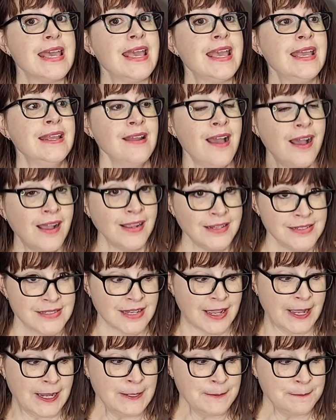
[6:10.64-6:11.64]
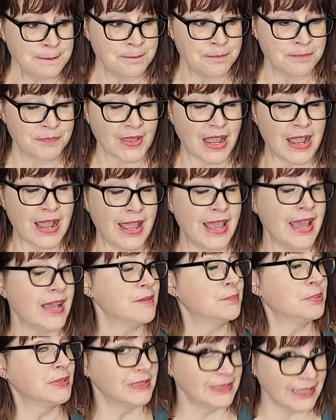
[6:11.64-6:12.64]
In hindsight, I
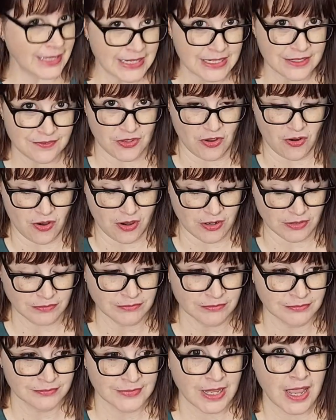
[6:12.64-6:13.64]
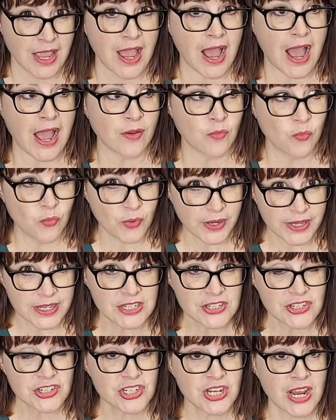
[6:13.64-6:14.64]
had plenty of yarn. I
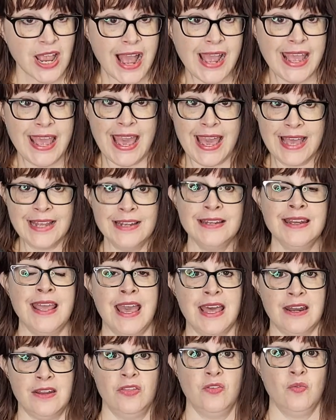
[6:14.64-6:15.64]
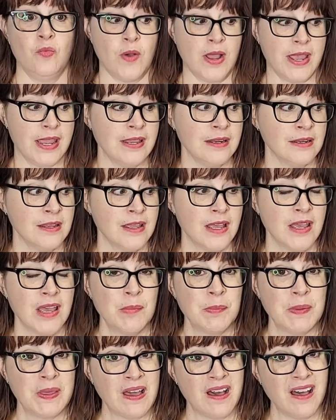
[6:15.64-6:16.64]
wish I hadn't added the white,
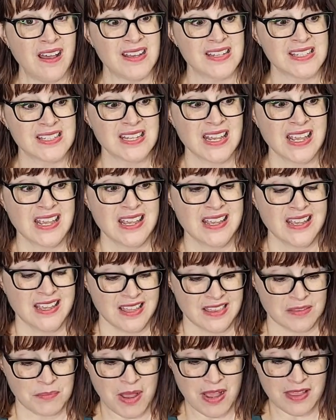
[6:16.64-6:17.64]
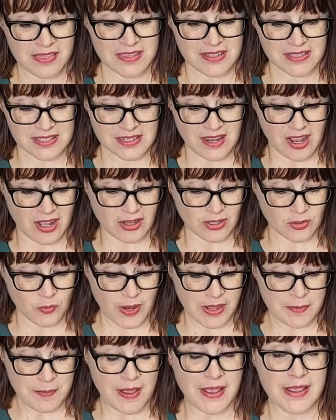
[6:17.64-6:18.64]
because this
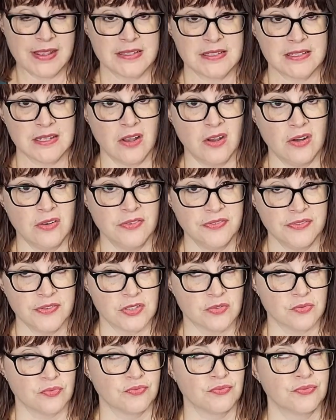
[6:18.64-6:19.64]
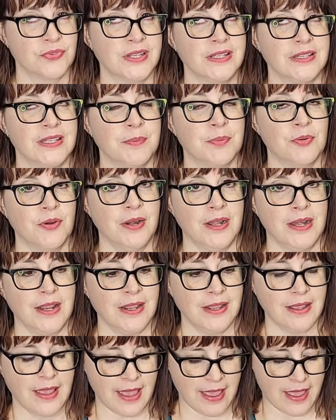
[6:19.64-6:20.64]
colorway by itself was really
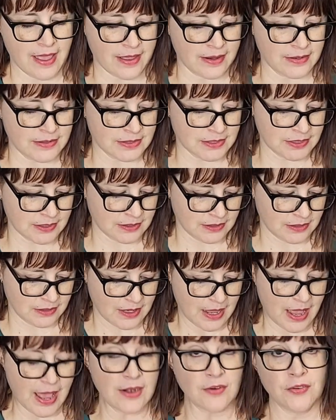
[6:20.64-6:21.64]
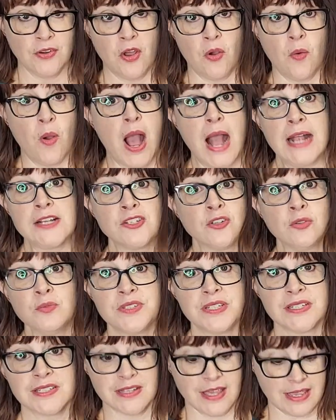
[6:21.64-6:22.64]
pretty. And I don't know, I don't
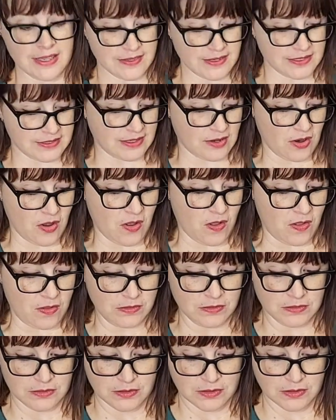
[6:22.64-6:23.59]
dislike this at all.